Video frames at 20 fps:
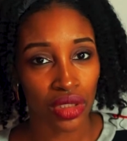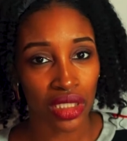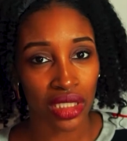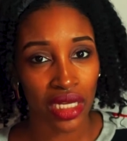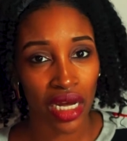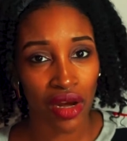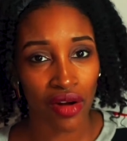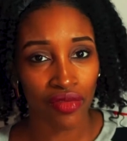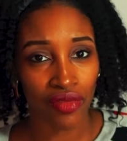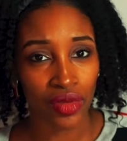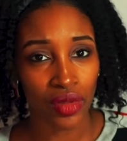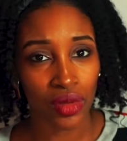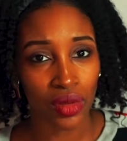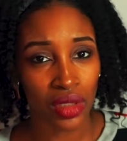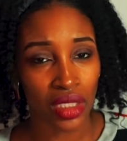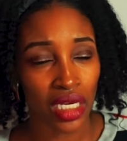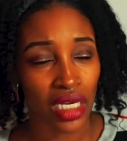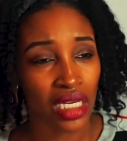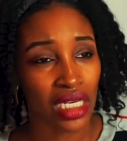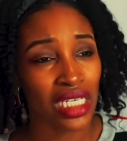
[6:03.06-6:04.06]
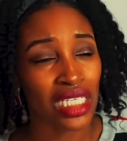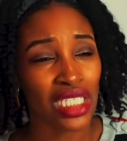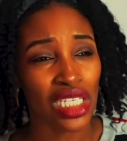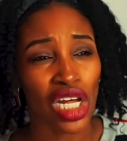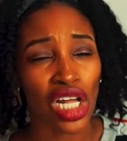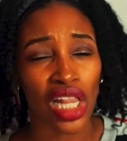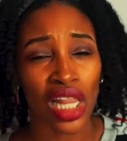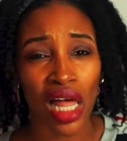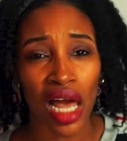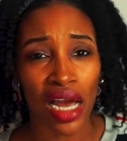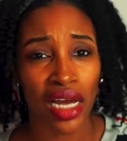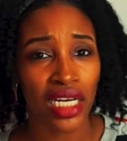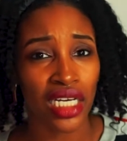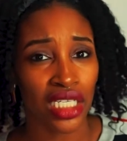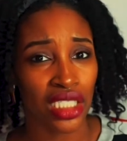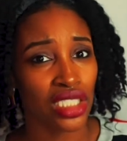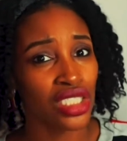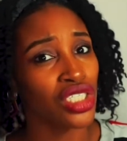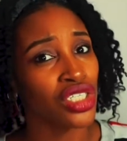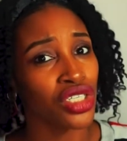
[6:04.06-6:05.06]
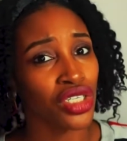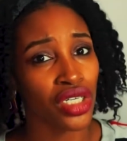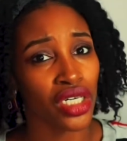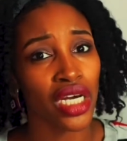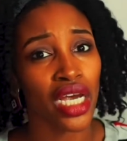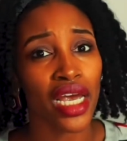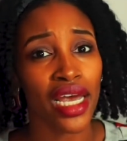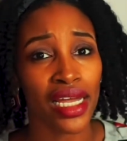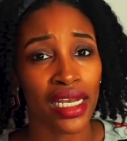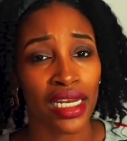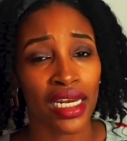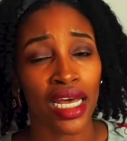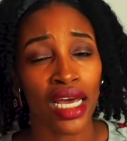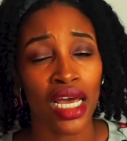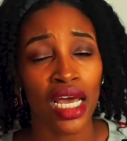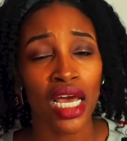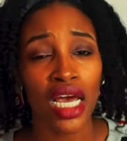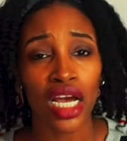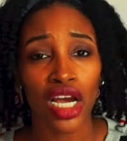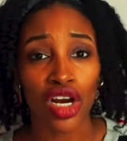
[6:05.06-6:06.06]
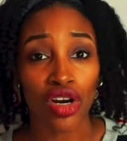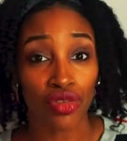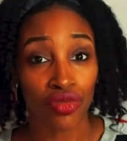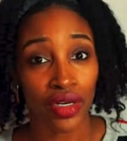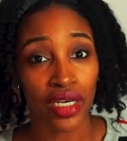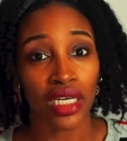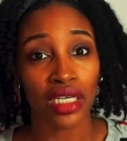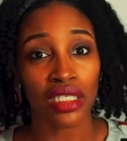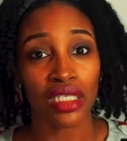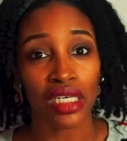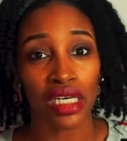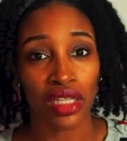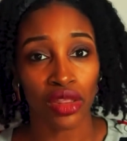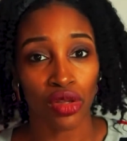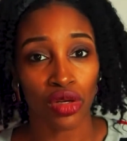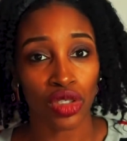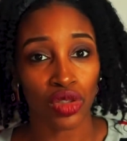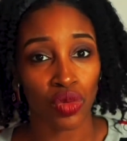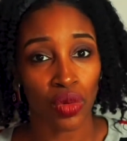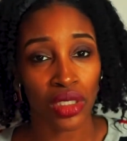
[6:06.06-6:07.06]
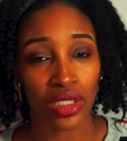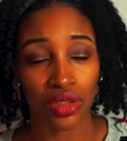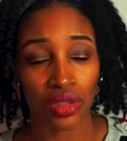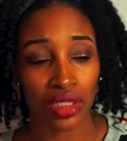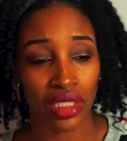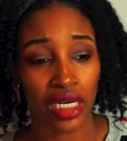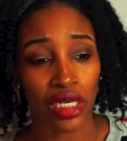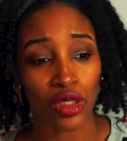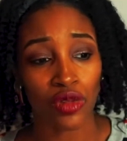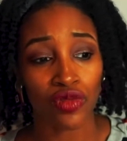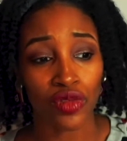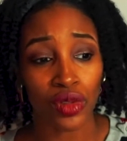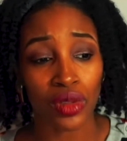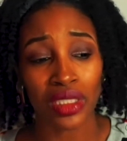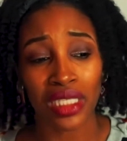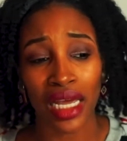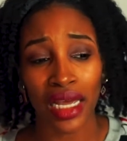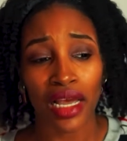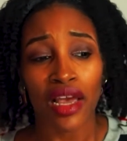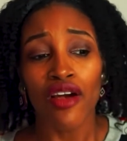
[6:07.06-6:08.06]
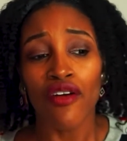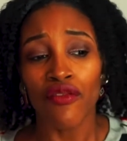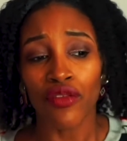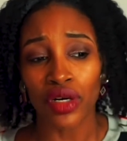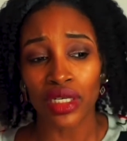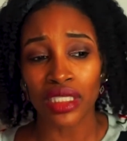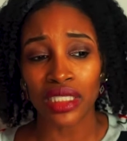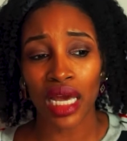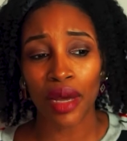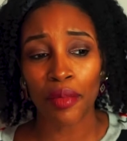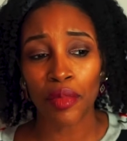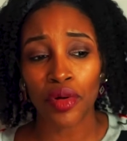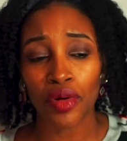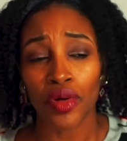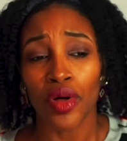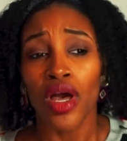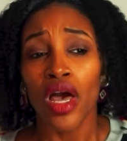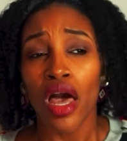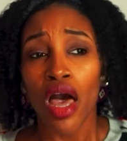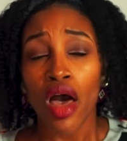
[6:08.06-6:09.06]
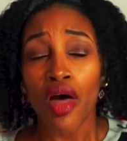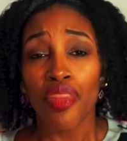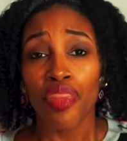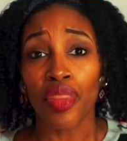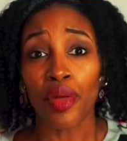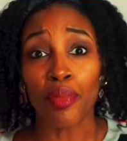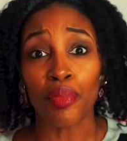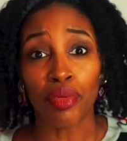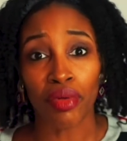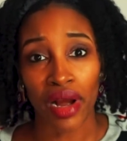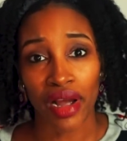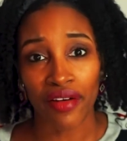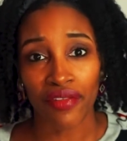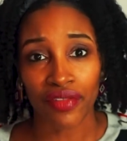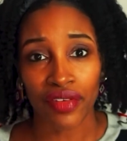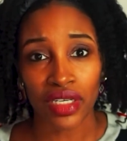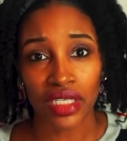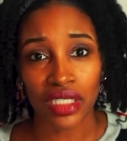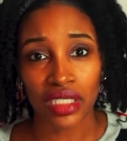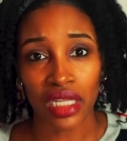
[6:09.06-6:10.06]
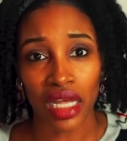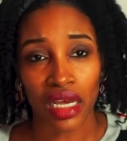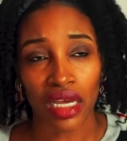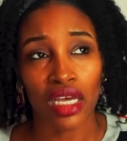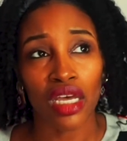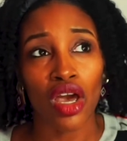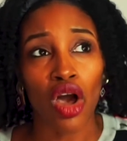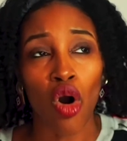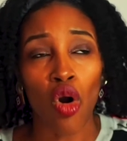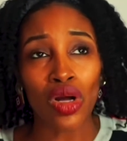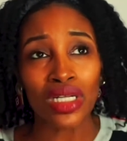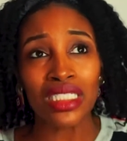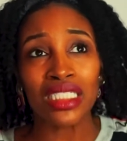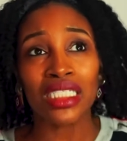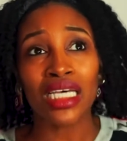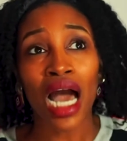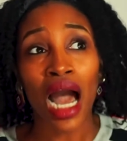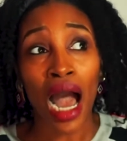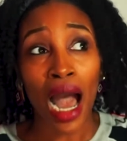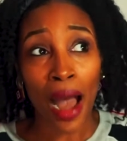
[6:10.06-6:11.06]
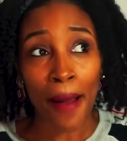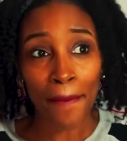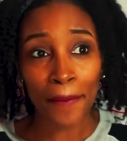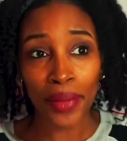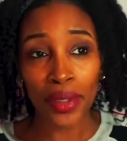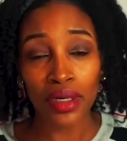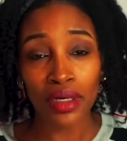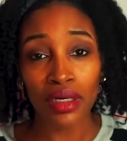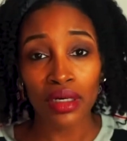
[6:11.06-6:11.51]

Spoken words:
style foods, and it's a lot easier in Korea to get those Western style foods. Like, for example, the breakfast, like on top